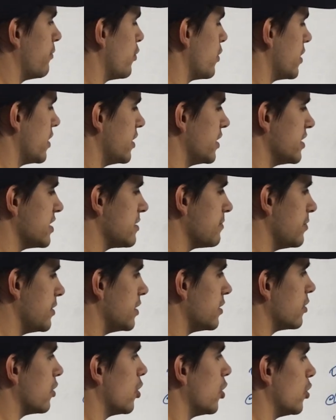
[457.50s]
within a
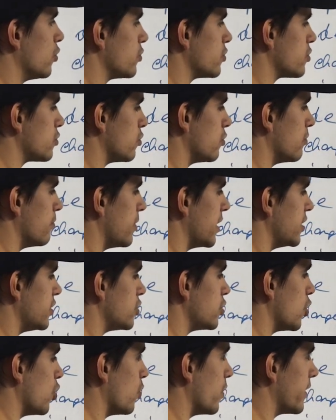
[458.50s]
spin, also by
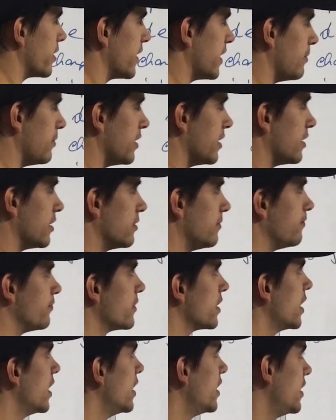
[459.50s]
toe Arabian.
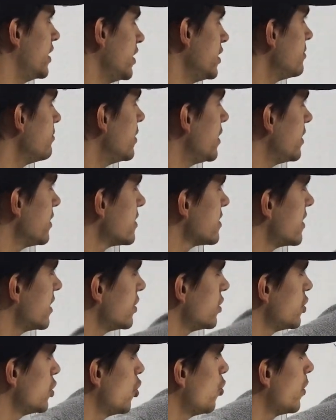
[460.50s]
It means
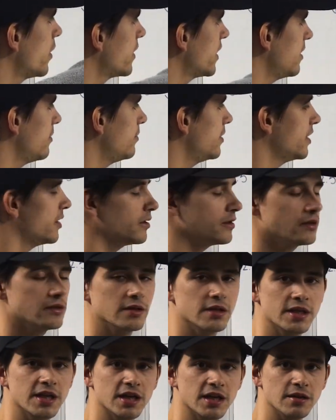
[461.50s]
that toe Arabian
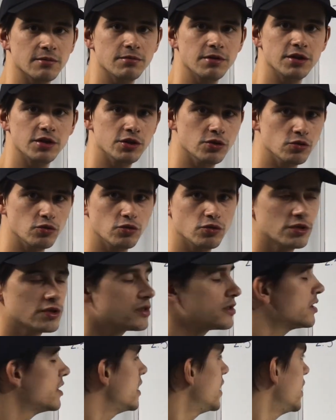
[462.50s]
can be
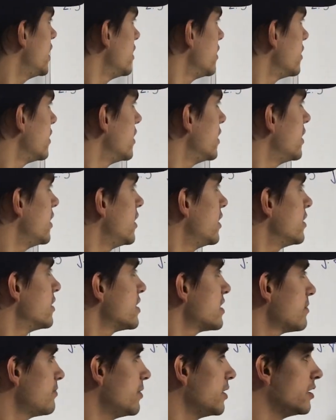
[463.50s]
used in the
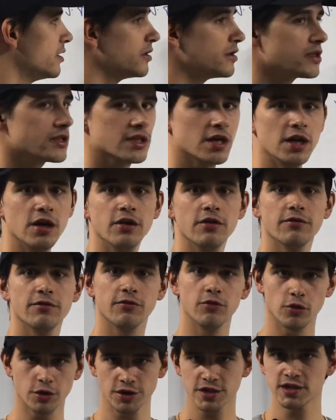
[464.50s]
spins
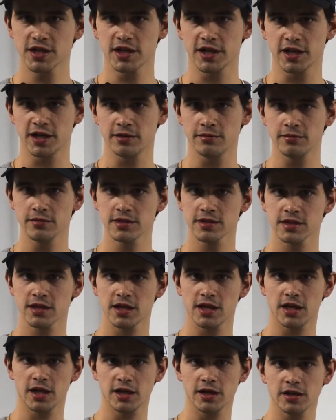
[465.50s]
4 times,
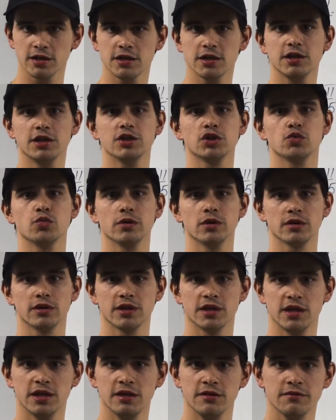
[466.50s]
and it will
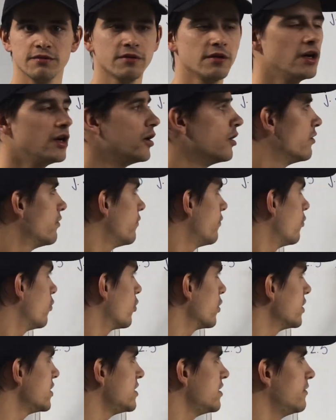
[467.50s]
give
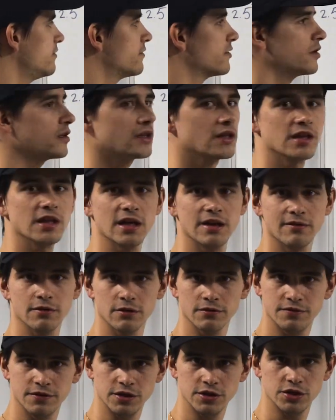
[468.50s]
4 different level
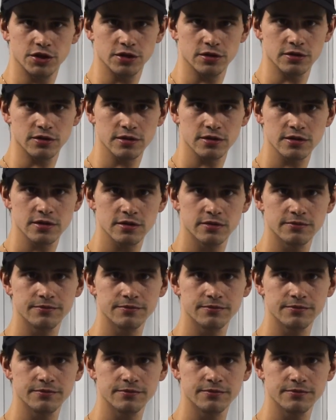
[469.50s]
features.